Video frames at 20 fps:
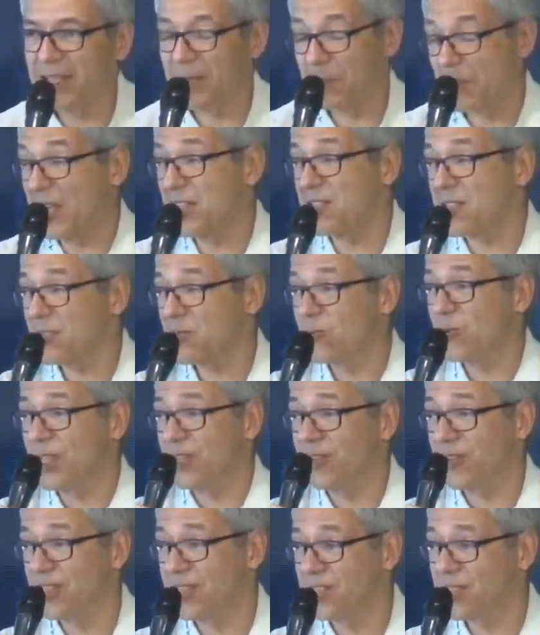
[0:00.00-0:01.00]
depends
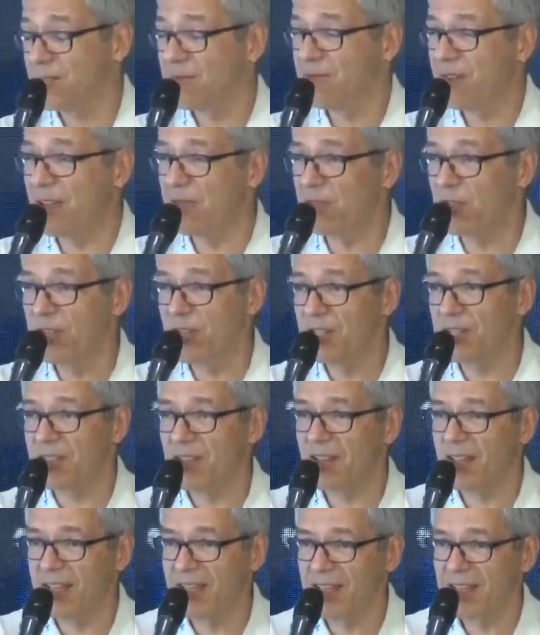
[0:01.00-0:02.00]
whether it's favorite,
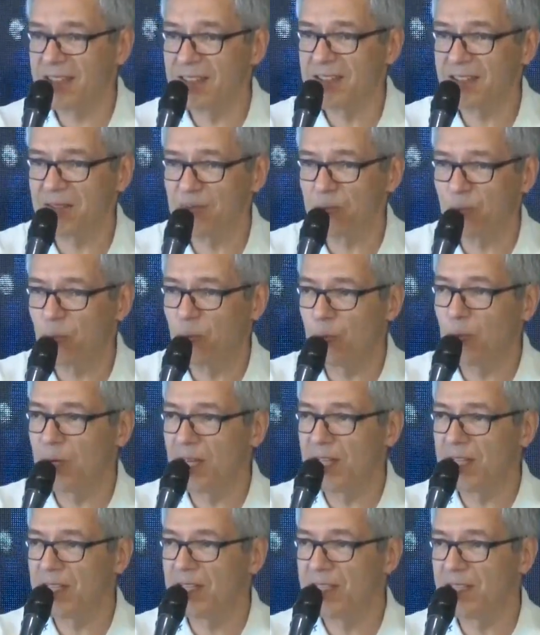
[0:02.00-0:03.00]
like
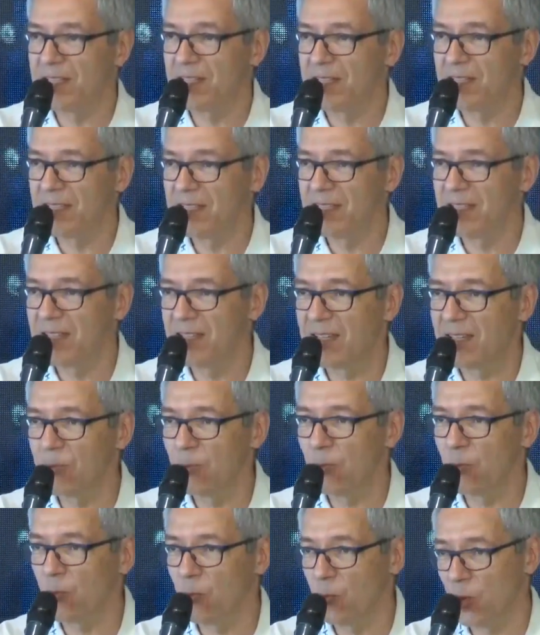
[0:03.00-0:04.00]
when
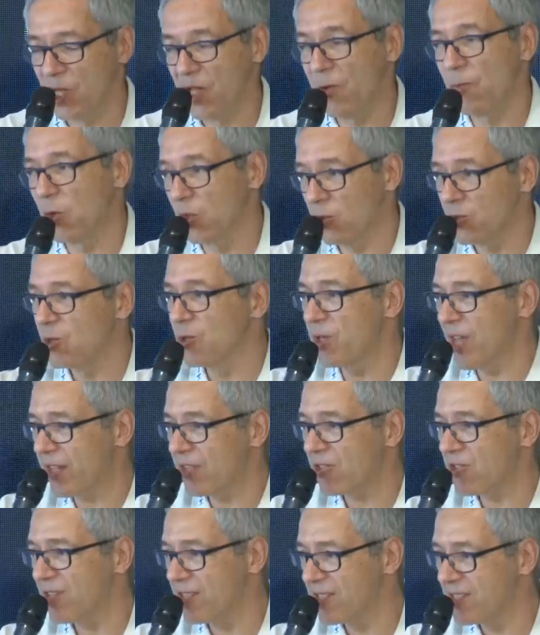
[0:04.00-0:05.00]
what I want to
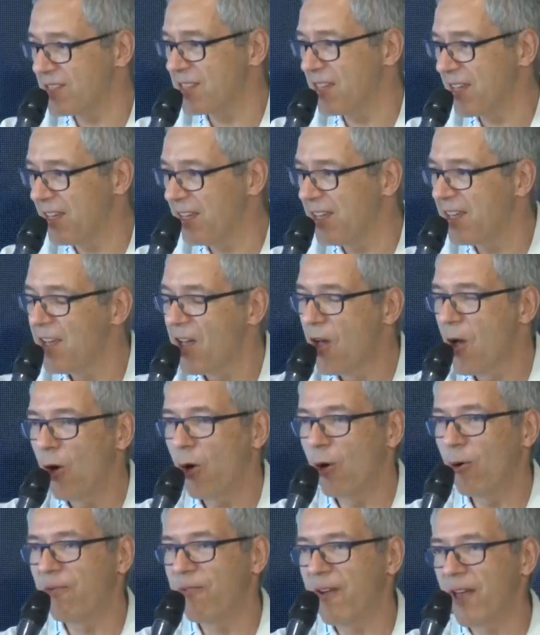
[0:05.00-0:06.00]
actually see,
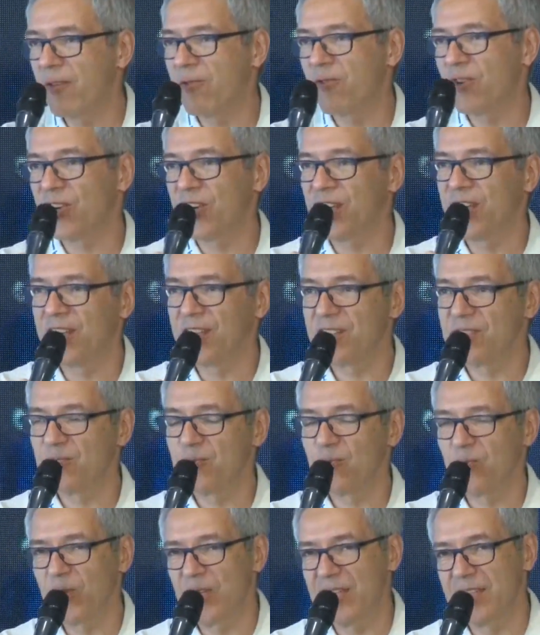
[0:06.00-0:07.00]
or favorite
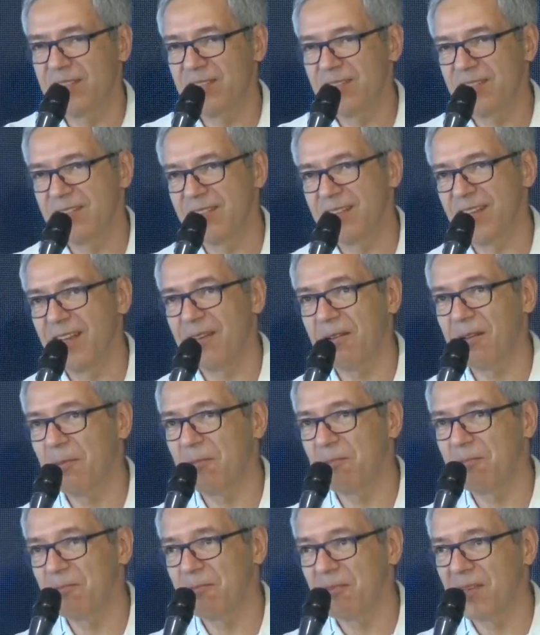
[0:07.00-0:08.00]
when
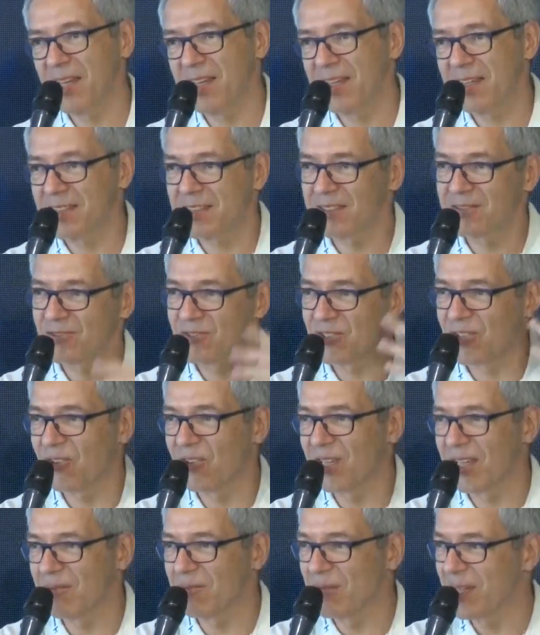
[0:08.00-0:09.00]
I'm like
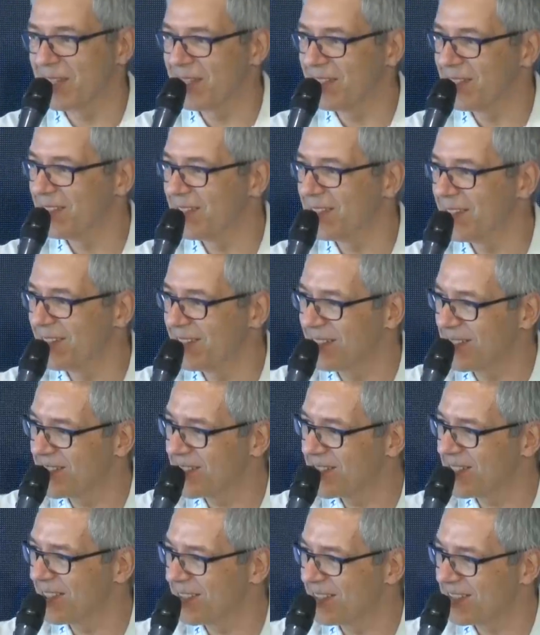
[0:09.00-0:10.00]
rolling my
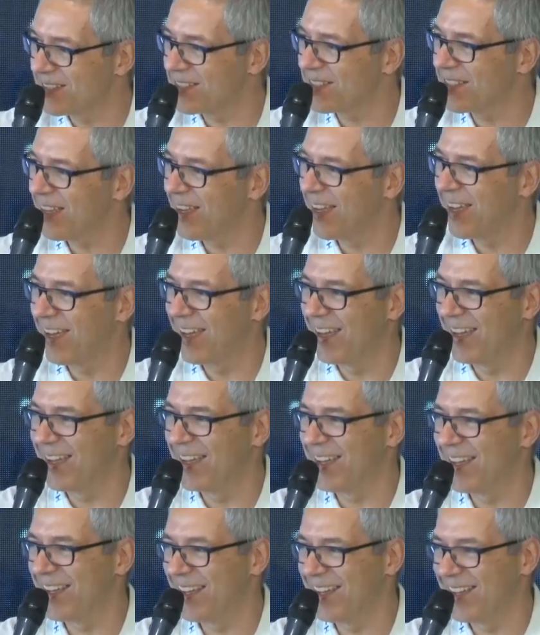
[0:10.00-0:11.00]
eyes, and
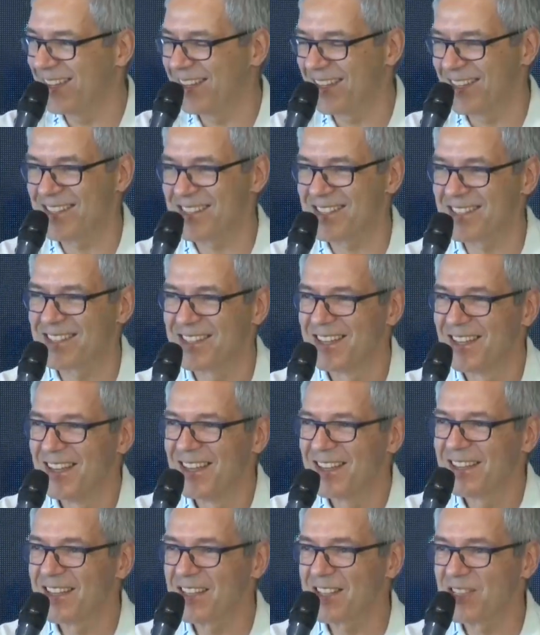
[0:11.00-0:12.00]
that's
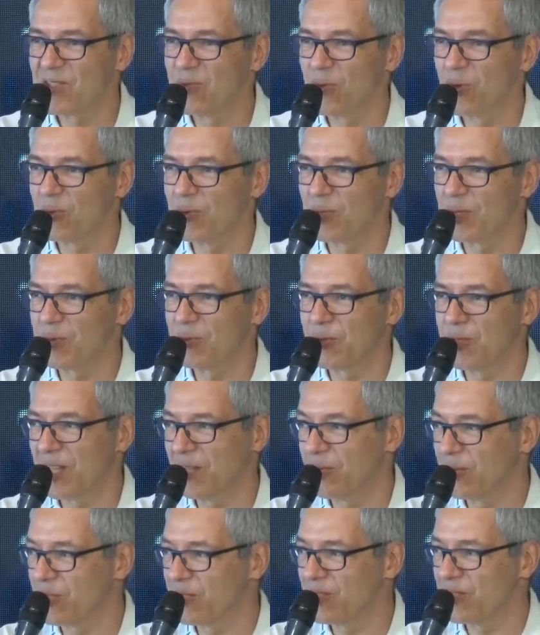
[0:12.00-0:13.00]
not what
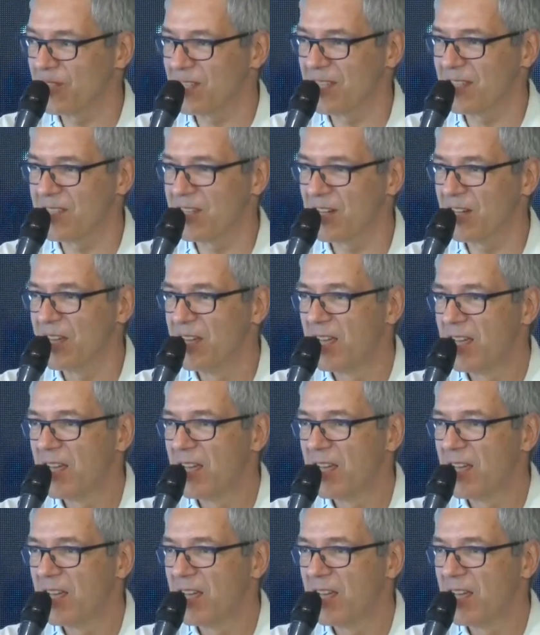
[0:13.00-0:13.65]
I want to see. So